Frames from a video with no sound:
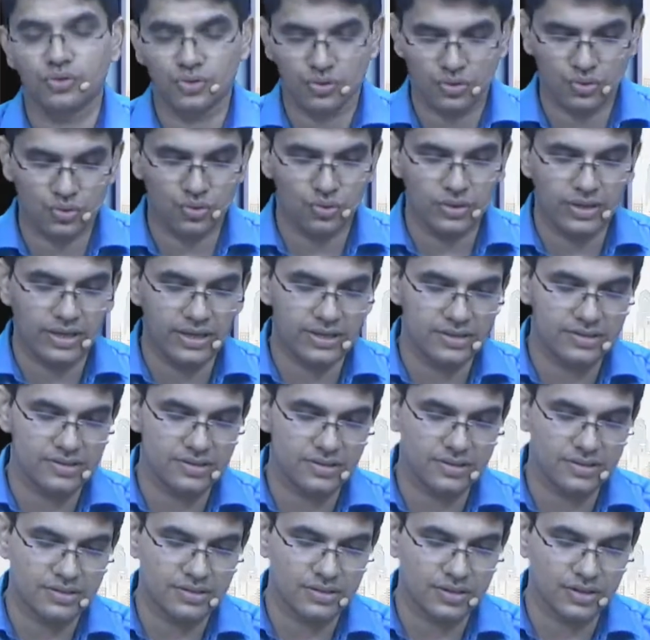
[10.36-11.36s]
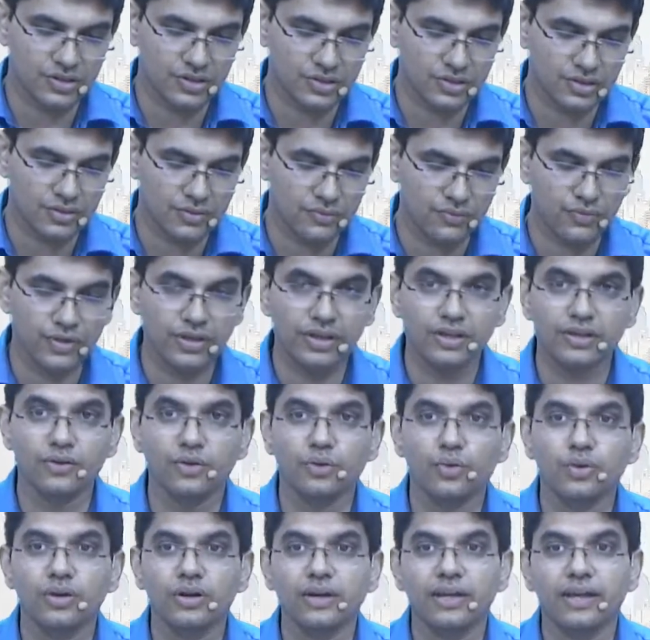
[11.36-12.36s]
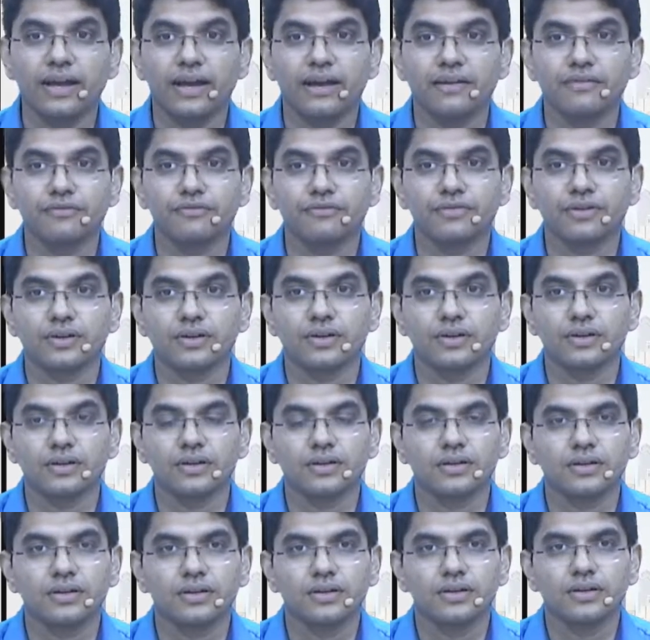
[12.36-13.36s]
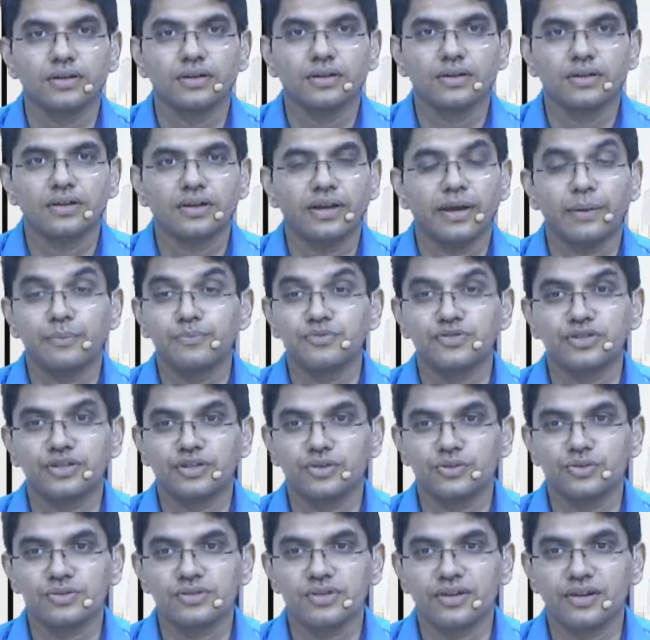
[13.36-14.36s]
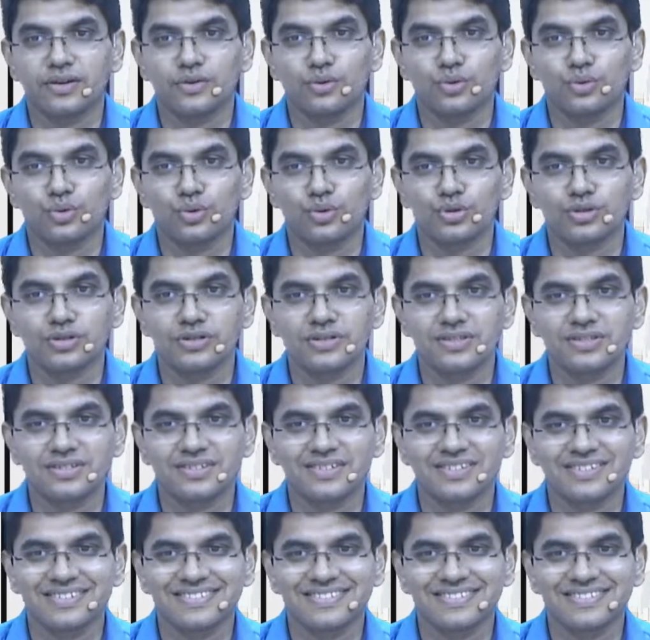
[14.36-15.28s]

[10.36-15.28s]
today's discussion, we only have MCQs, there are no questions.